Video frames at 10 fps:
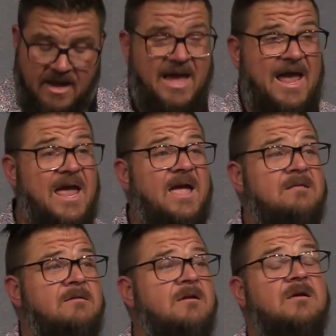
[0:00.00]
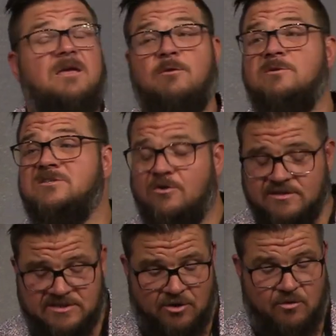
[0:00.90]
And he was
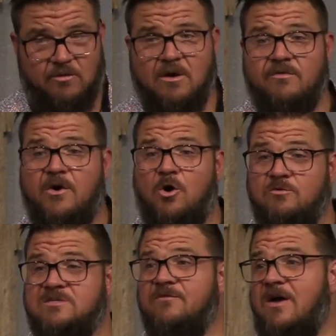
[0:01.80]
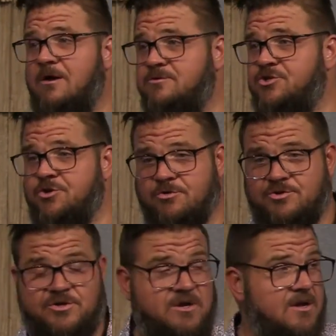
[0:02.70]
also the host of a house
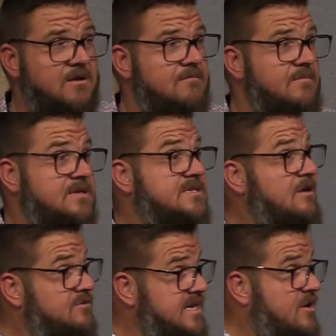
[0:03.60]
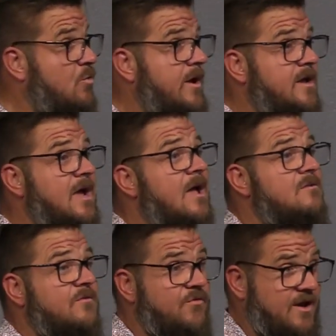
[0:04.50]
church. Sounds like quite a
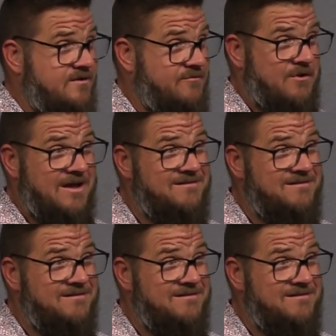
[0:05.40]
conflict, right?